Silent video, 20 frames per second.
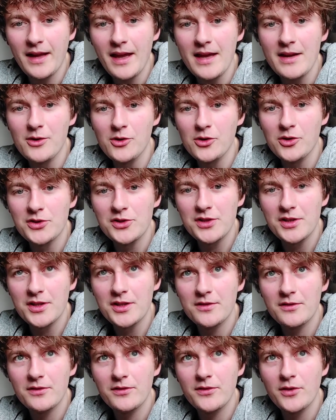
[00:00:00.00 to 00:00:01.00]
in
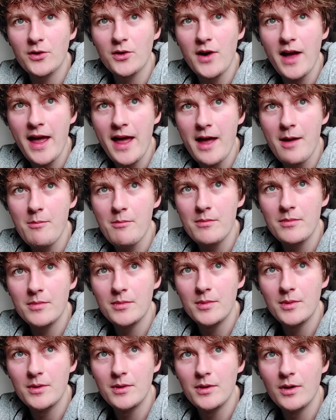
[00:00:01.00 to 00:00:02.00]
order for M,
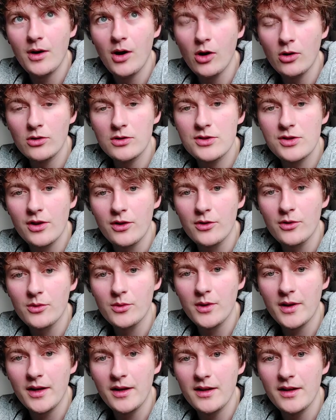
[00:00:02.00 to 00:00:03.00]

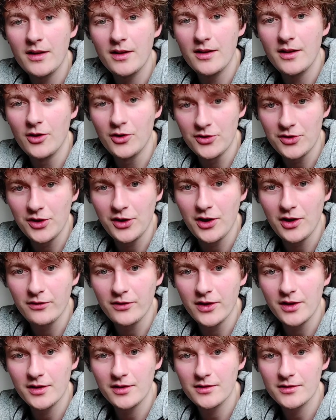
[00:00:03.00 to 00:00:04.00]
also
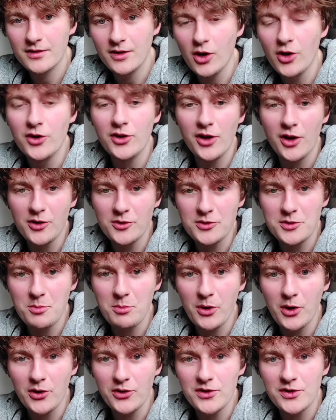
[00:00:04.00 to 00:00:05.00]
undercover, unknown to
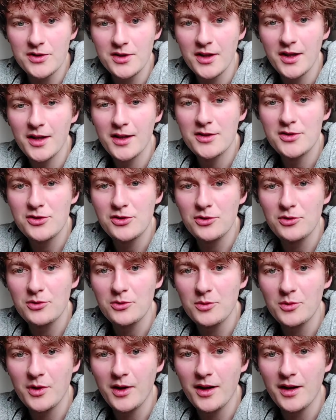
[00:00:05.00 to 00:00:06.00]
Bond,
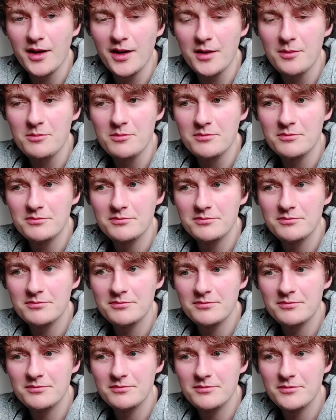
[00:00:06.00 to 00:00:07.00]
to um,
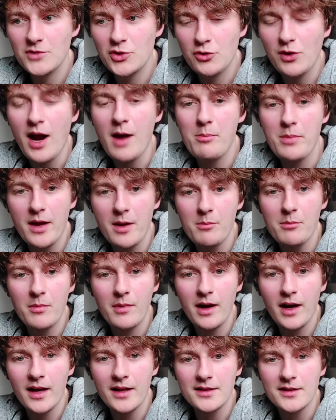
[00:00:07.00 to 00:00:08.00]
trap him
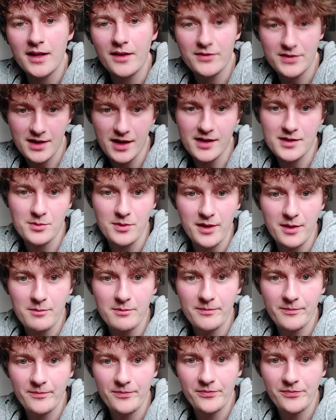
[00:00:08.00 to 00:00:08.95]
and have sex with him,